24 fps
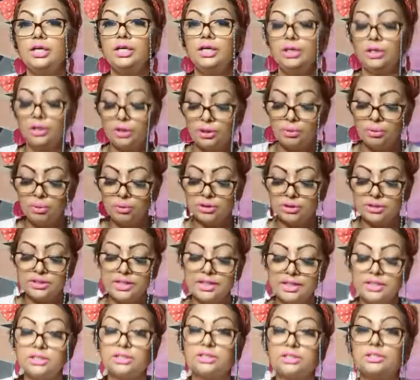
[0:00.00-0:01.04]
you want to
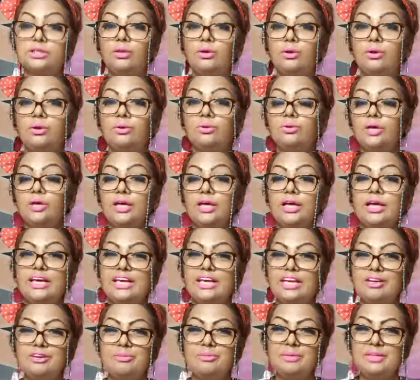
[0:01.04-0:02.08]
take it slow.
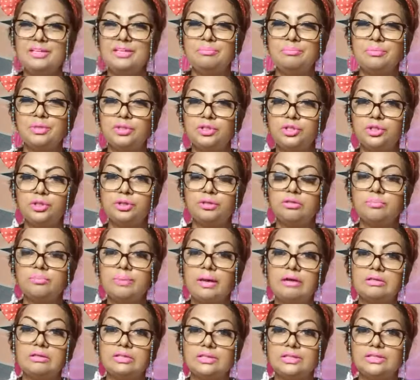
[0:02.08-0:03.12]
You're a bit immature
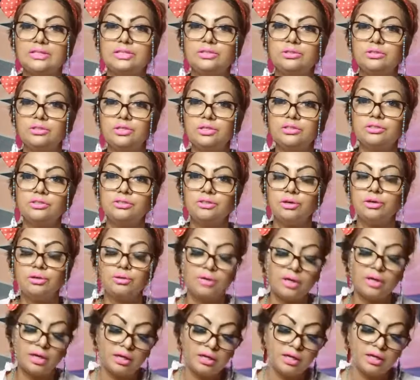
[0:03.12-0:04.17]
about it. You do not
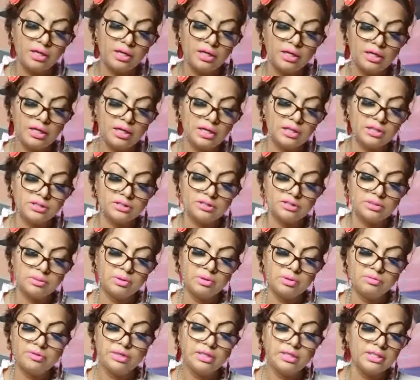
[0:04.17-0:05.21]
know, someone
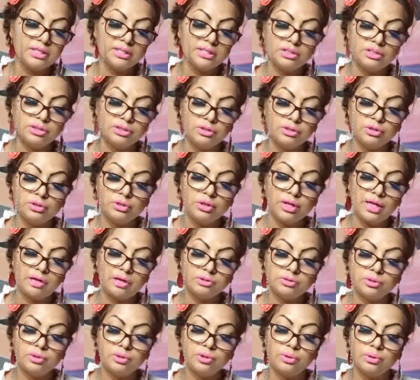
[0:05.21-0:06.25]
over here does not know how
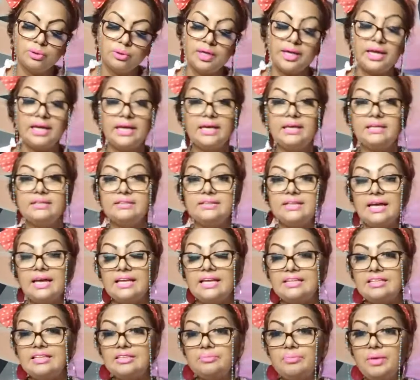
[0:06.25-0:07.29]
to go ahead
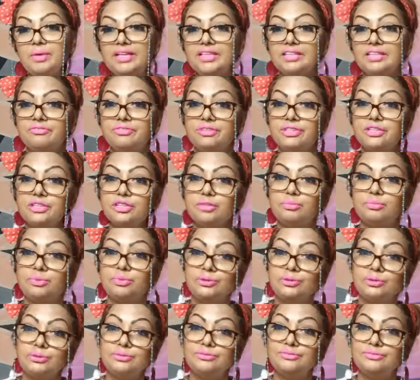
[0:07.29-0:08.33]
and make the first
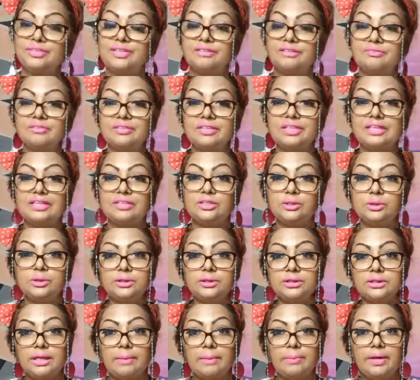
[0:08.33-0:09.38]
move and everything, so it's
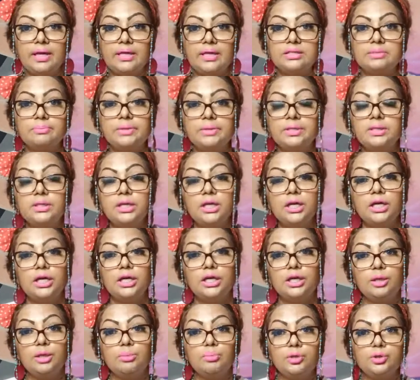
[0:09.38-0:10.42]
coming as a bit
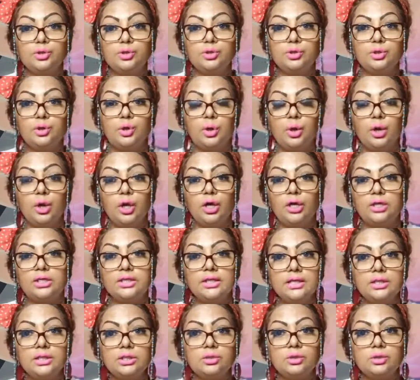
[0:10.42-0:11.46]
immature.
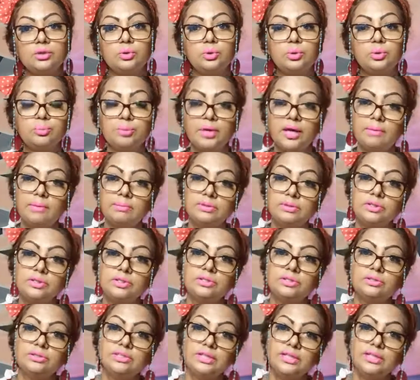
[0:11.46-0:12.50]
Yeah, so perhaps you
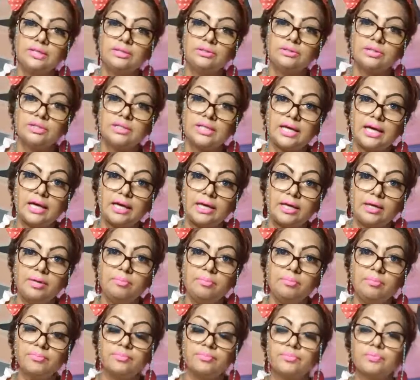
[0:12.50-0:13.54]
need to take your
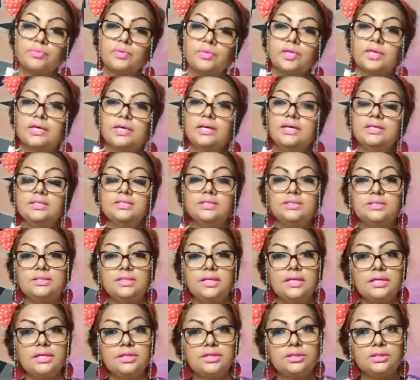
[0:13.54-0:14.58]
time. Yes,
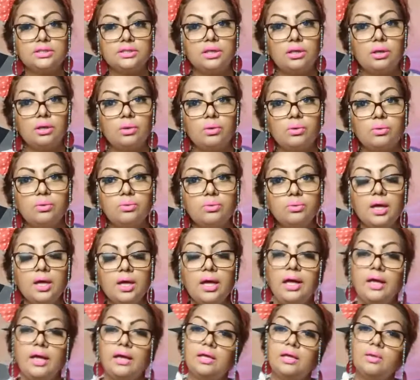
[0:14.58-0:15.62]
take it slow,
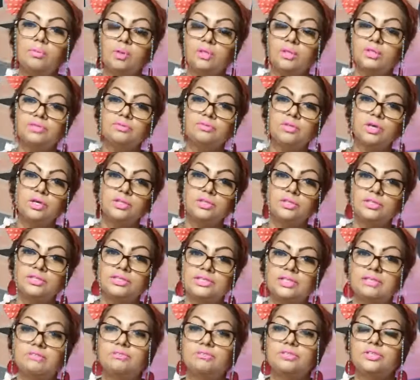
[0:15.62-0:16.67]
and once you've got
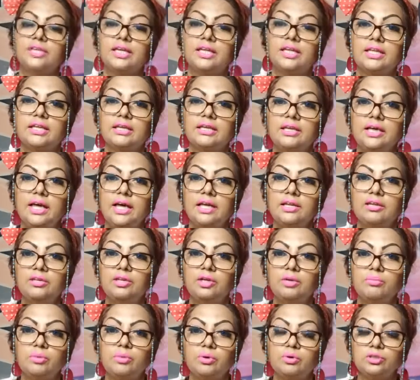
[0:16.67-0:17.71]
yourself together and
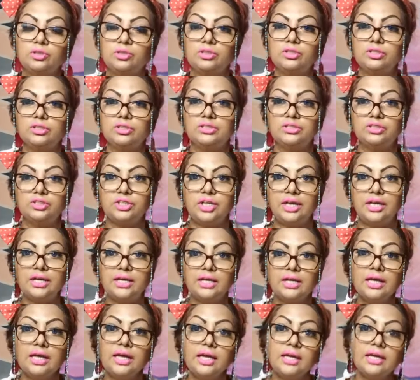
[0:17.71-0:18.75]
your emotions in
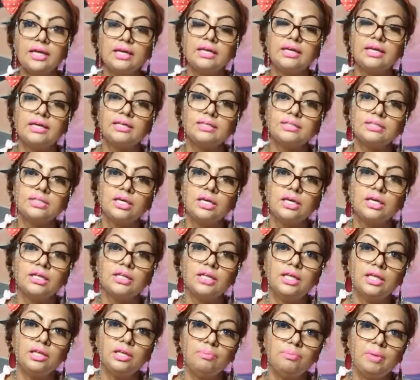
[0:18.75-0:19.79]
check, yes,
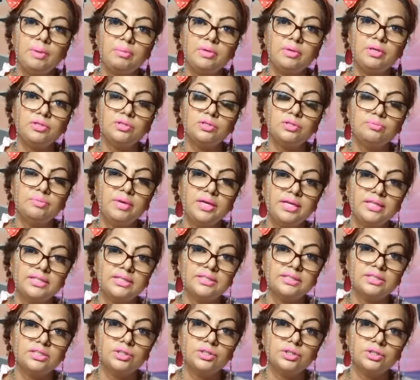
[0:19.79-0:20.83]
then maybe you should make a
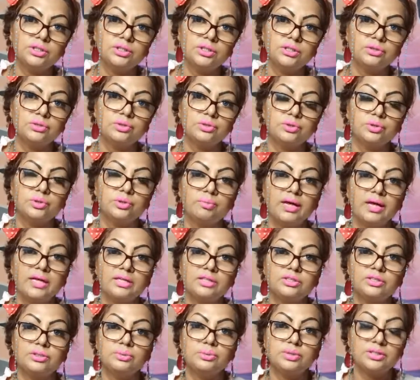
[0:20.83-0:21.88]
decision to go
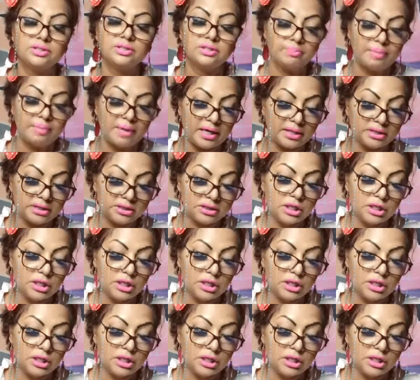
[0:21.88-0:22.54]
back towards the past.